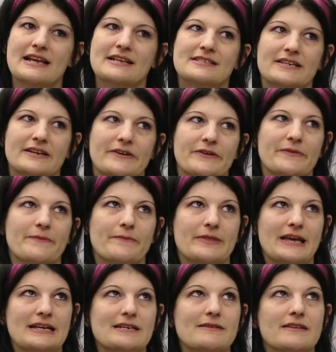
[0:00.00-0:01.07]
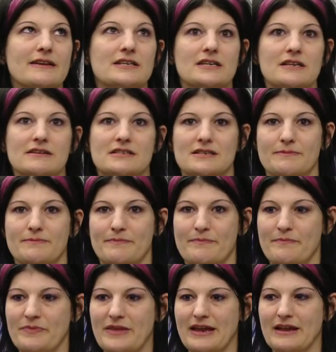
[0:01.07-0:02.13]
So the idea with continuous
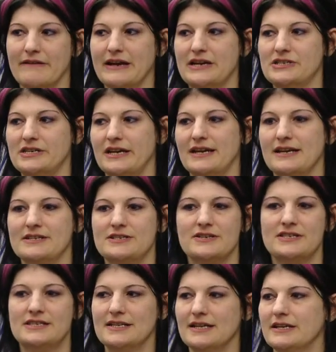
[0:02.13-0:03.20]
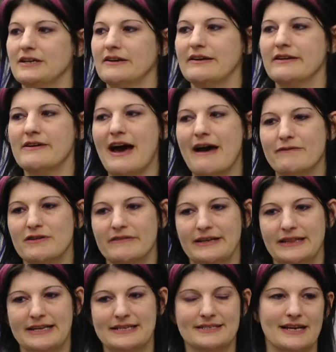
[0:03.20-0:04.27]
integration is you still, you know, you have your
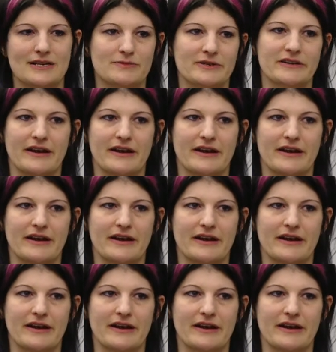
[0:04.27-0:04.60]
release schedule.